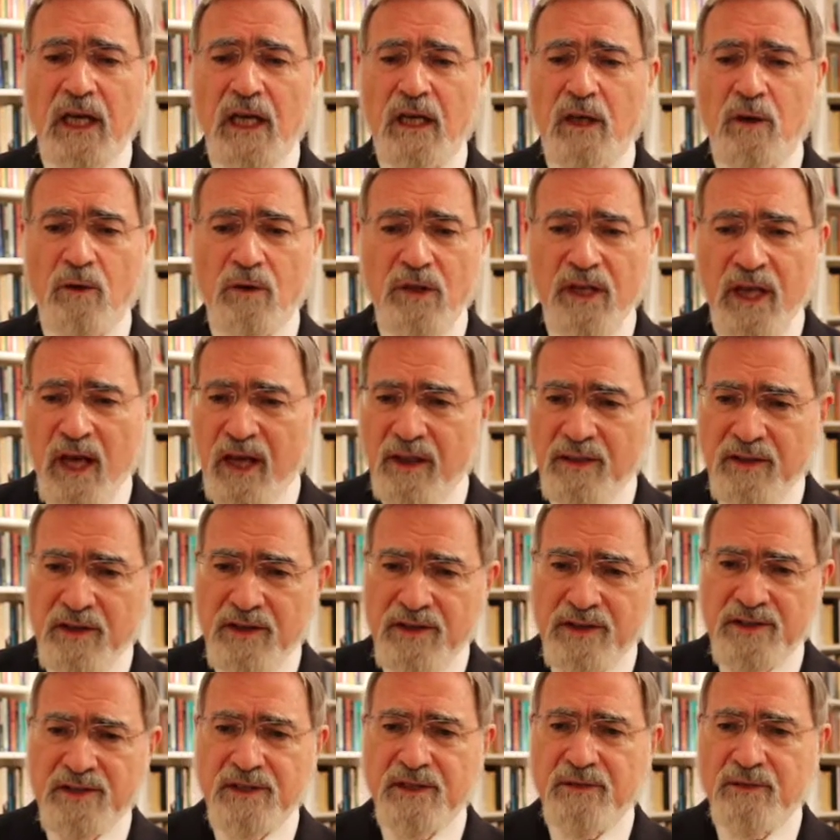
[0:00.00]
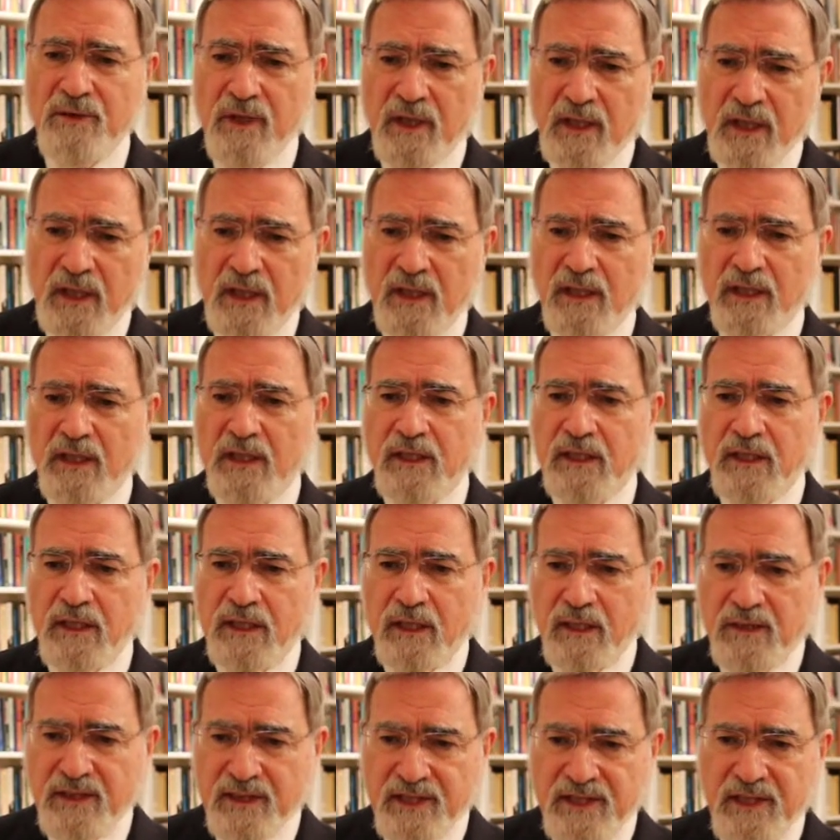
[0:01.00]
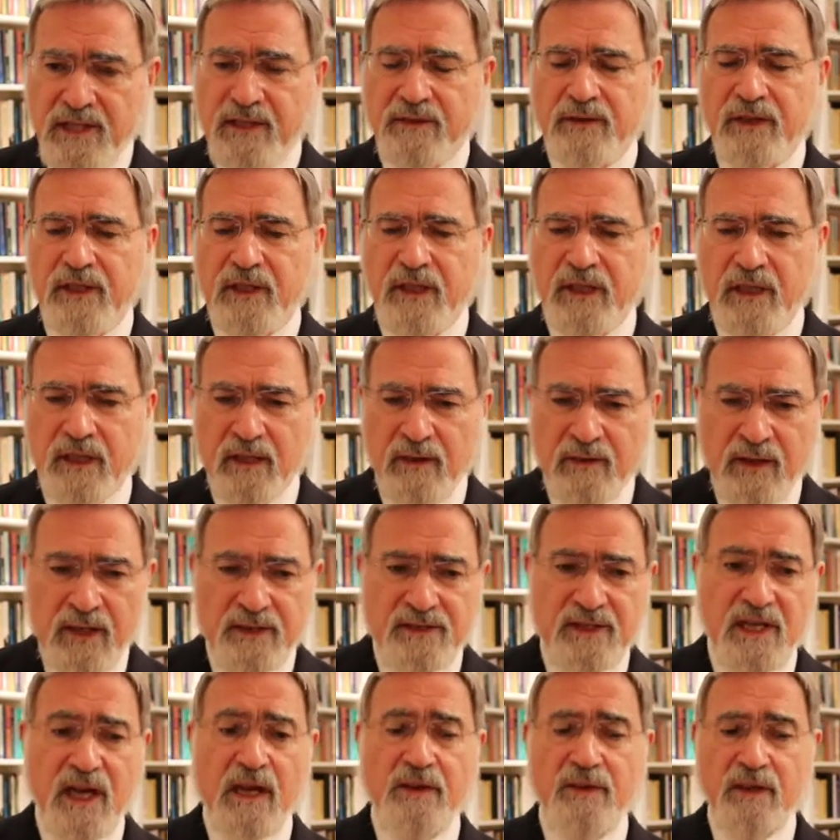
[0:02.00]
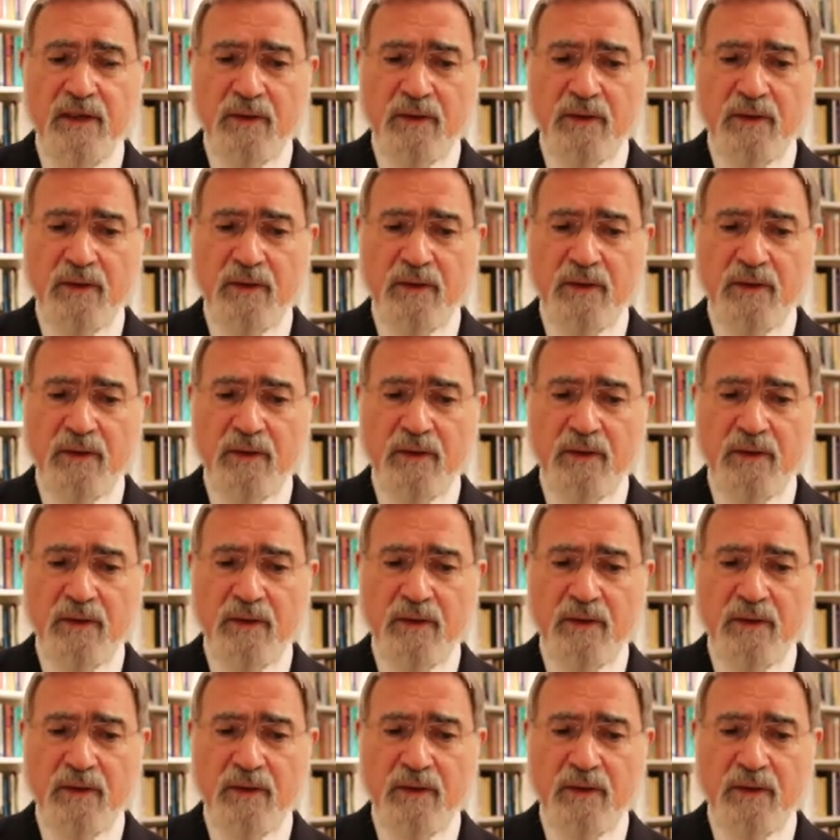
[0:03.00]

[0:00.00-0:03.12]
All the others, Iraq, Syria, Saudi